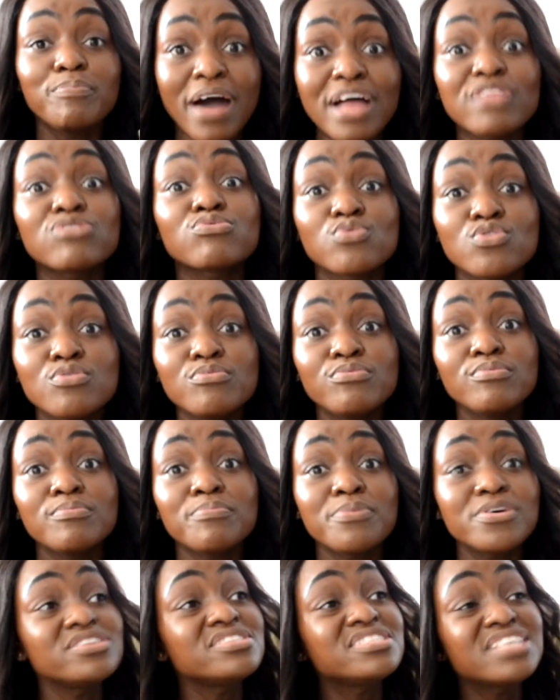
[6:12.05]
bathroom
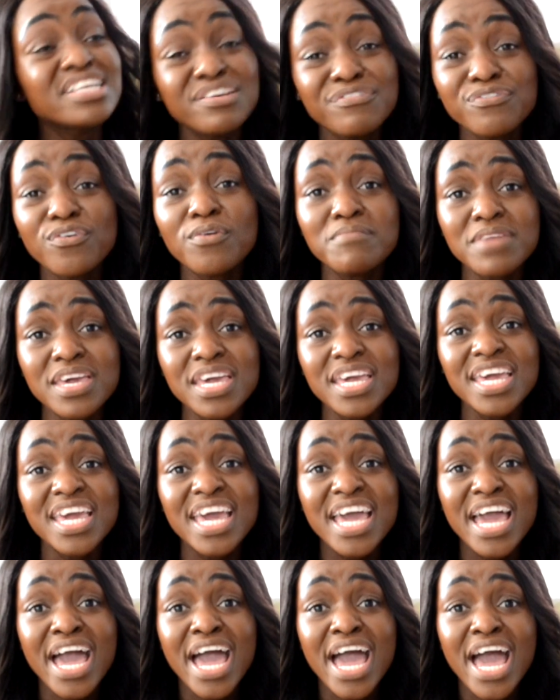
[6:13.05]
personally for
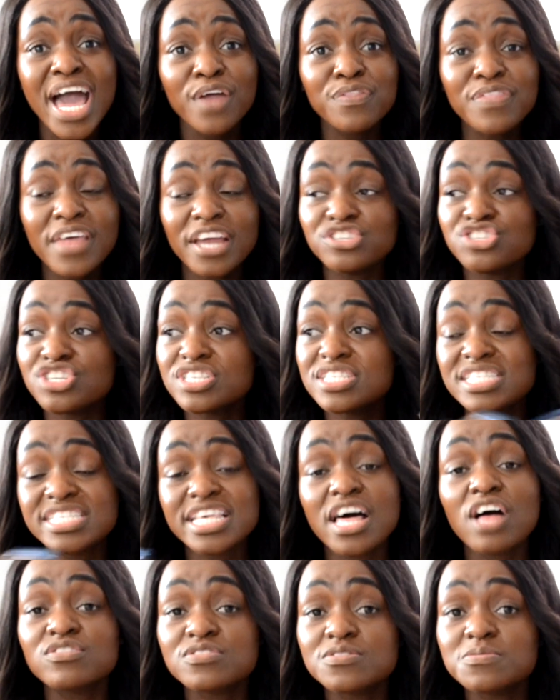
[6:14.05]
me that just
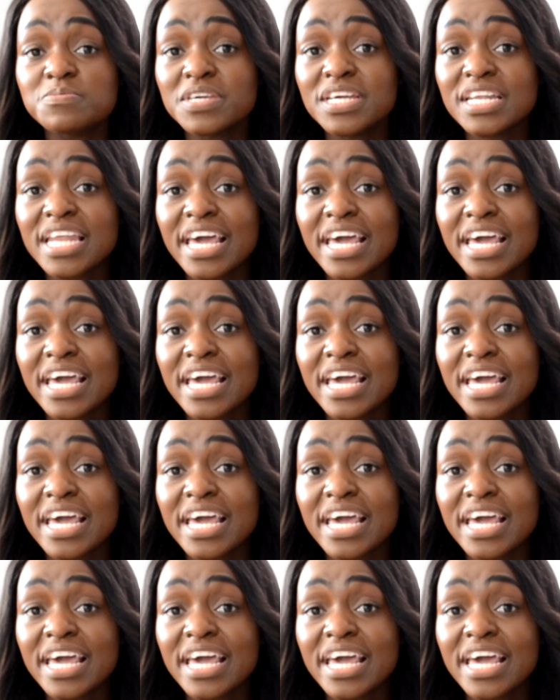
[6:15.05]
sells me.